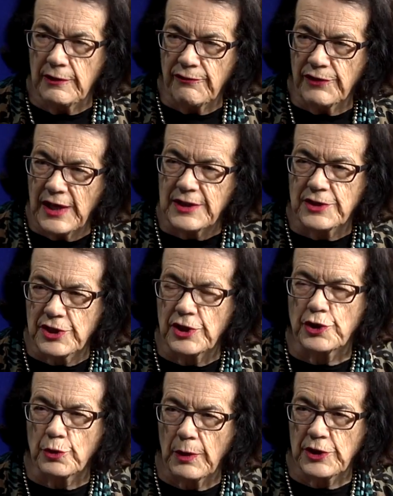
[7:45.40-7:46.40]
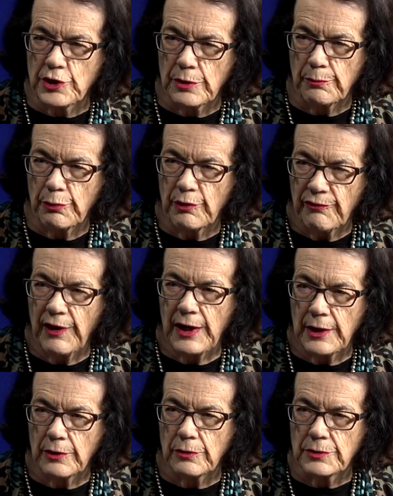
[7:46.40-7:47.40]
if that situation
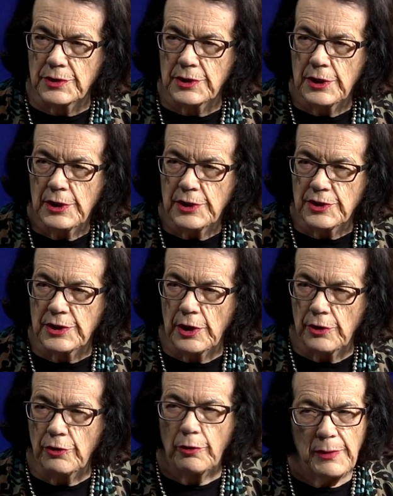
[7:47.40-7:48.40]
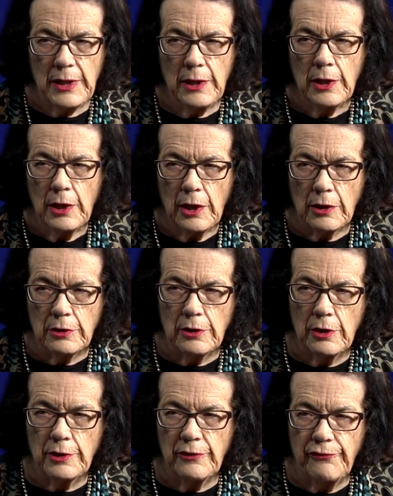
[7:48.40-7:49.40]
prevails. So there'll be a
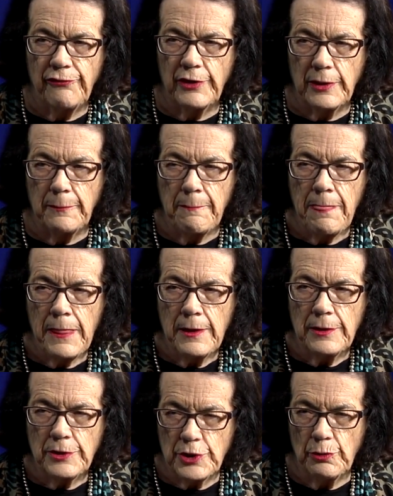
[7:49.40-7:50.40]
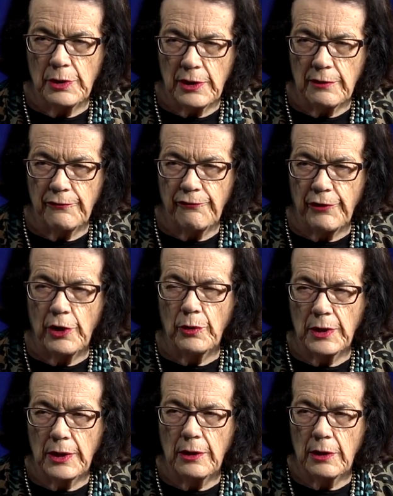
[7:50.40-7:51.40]
lot of toing and
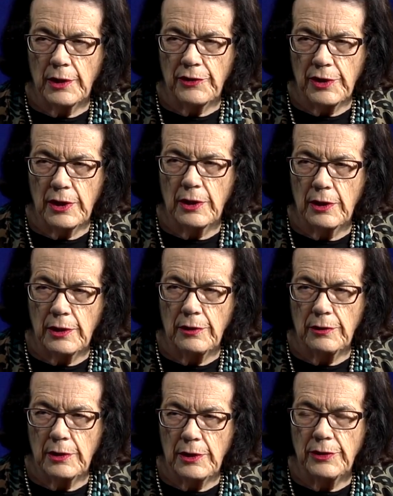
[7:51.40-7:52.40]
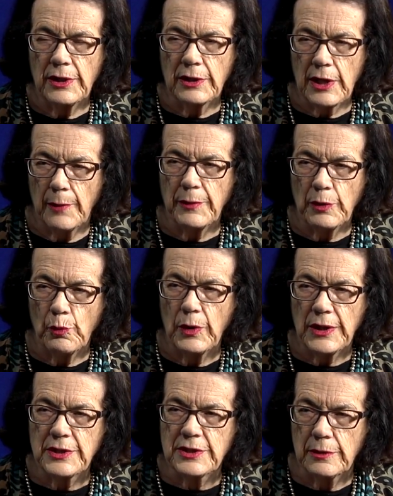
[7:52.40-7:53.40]
froing, I think, in the coming
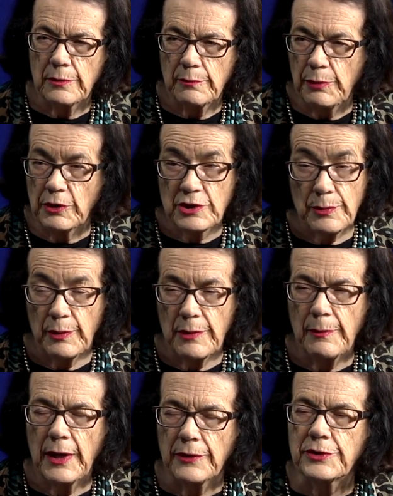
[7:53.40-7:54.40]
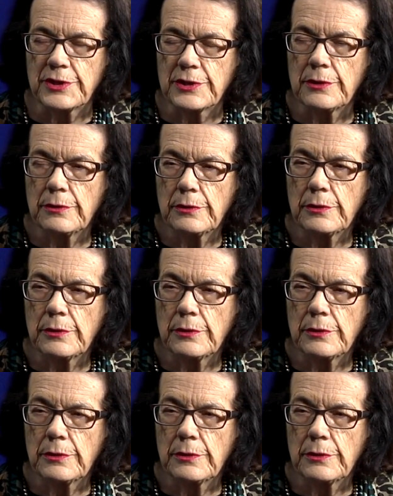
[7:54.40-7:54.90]
weeks and possibly months.